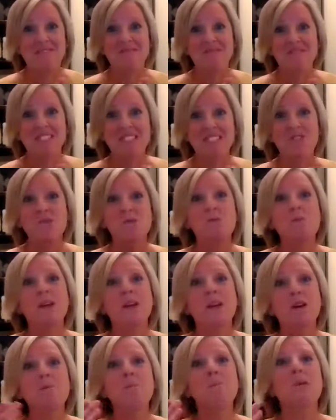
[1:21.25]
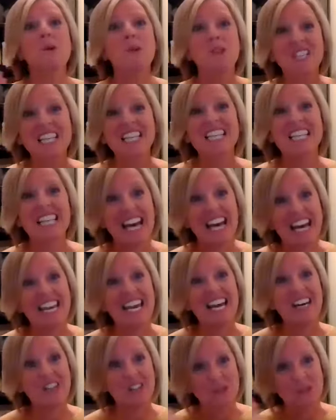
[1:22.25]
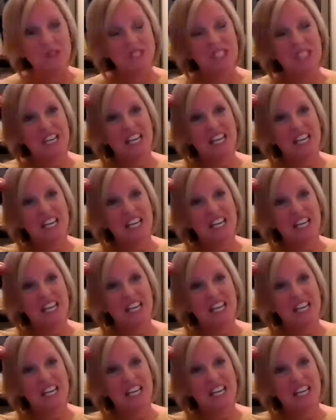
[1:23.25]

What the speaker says: So we're pulling that out.